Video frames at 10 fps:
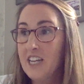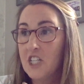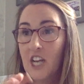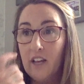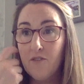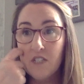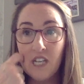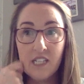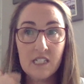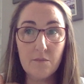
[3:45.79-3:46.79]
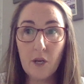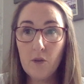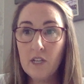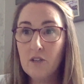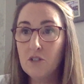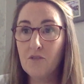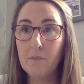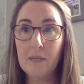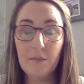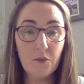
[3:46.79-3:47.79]
check for testimonials
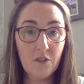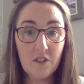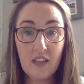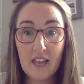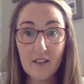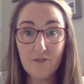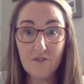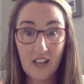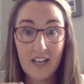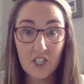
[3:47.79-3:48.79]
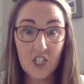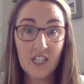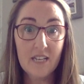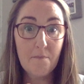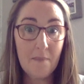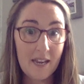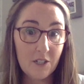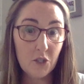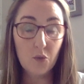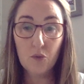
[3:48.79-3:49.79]
from people that they have actually
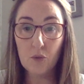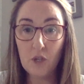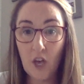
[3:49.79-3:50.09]
mentored or